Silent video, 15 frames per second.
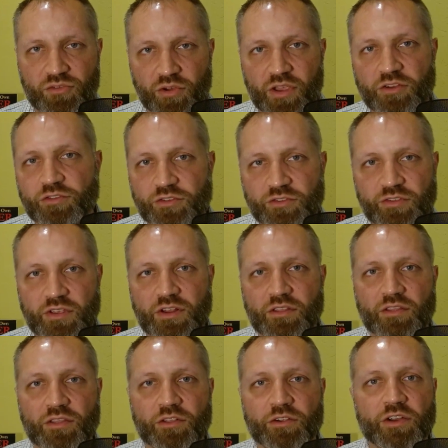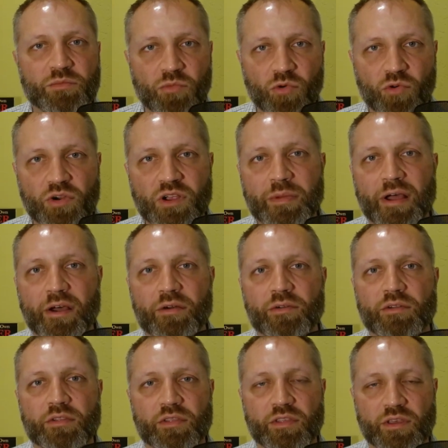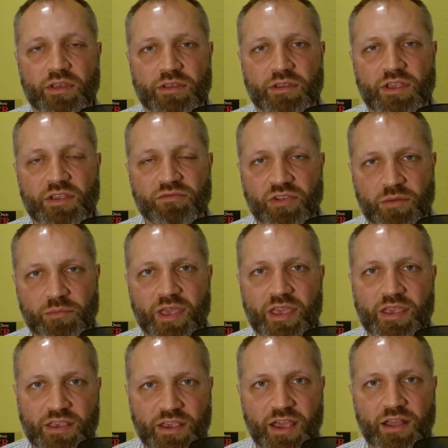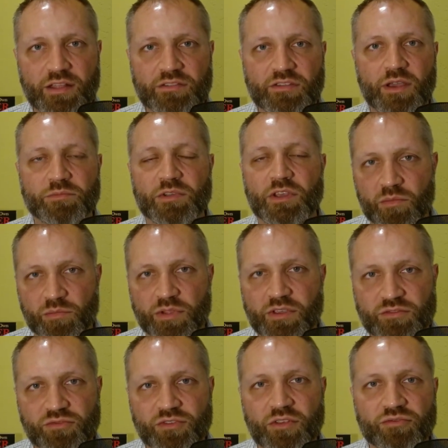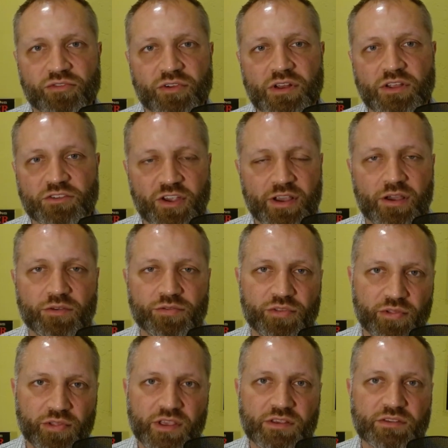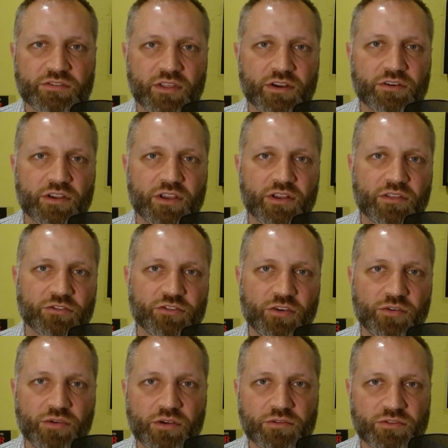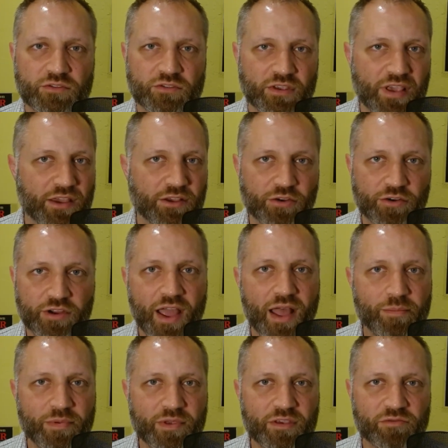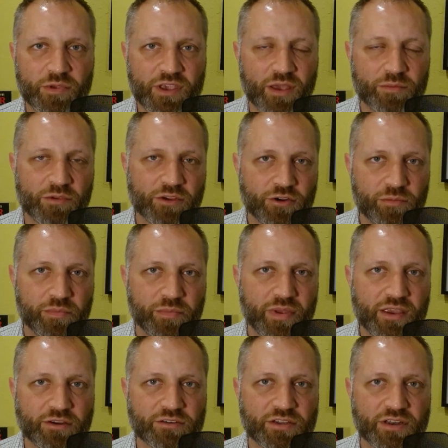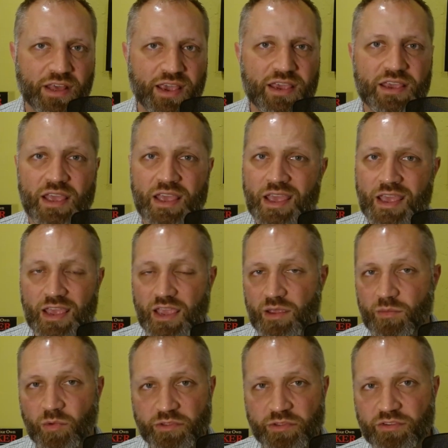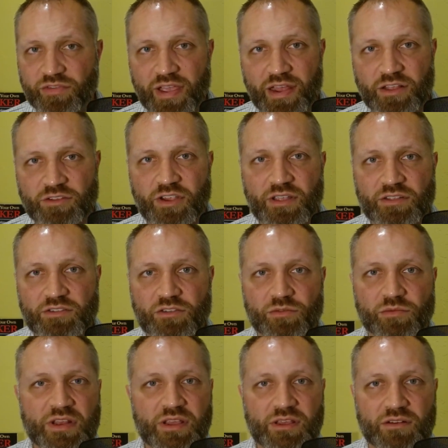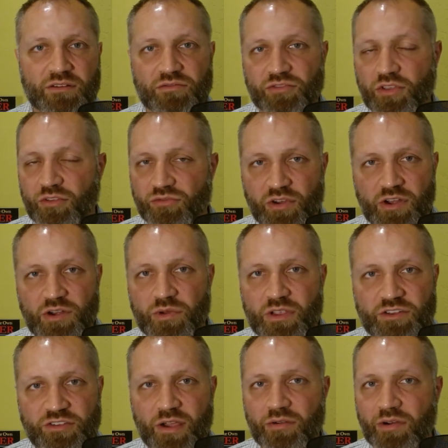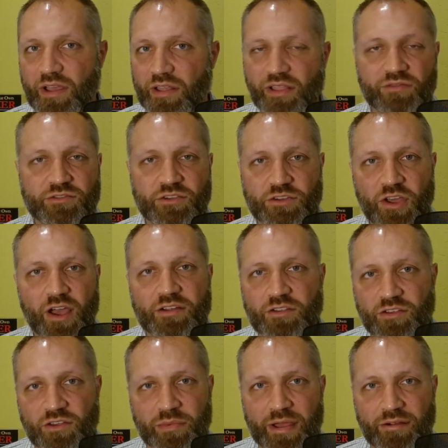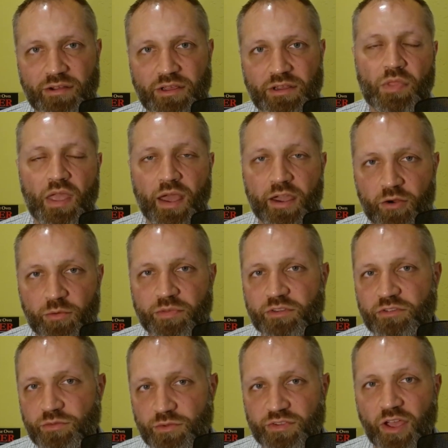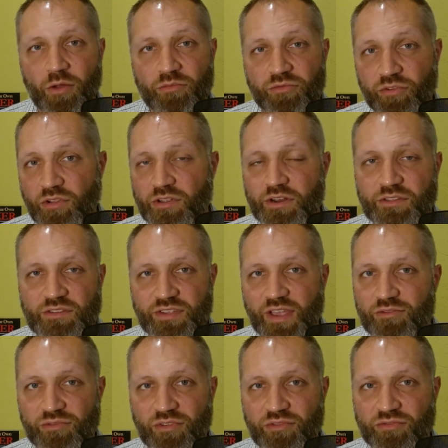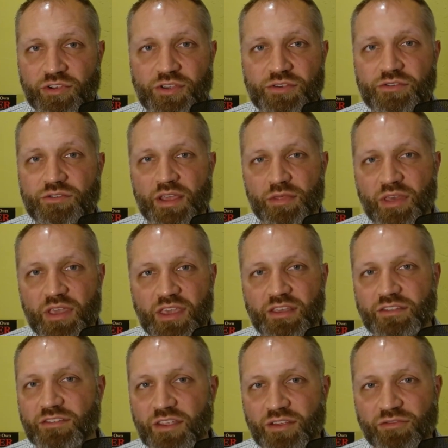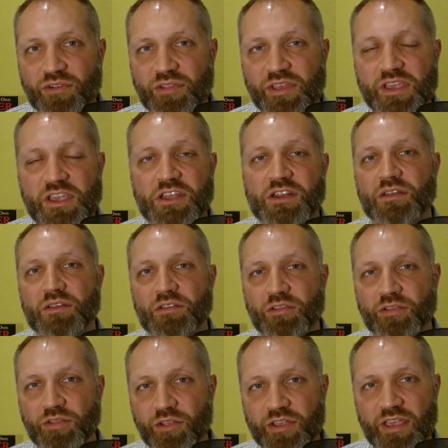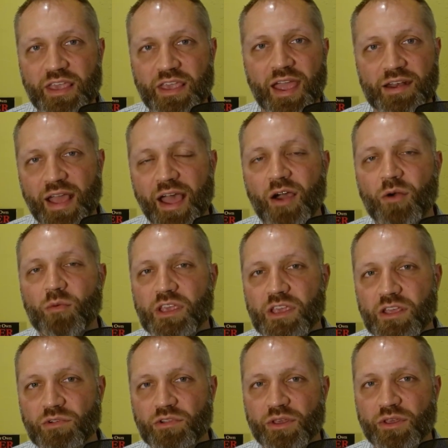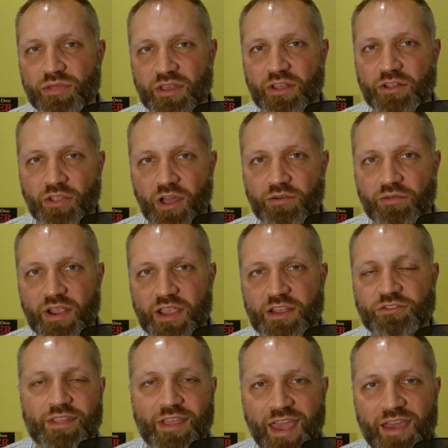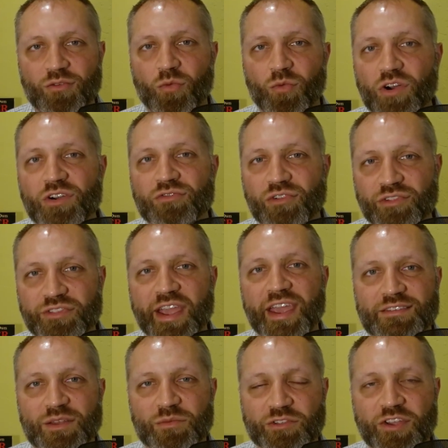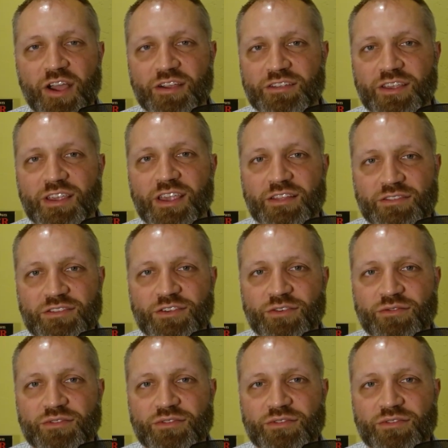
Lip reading: interested in learning more about the infinite banking concept, please feel free to check out the links that are in the show notes to get your copy of Becoming Your Own Banker today. And once you've had a chance to read it, feel free to reach out. I'd love to talk to you about it. I hope this was helpful and insightful for you, thinking differently and looking at how we can really think long range. Have a wonderful day, and we'll talk to you again soon.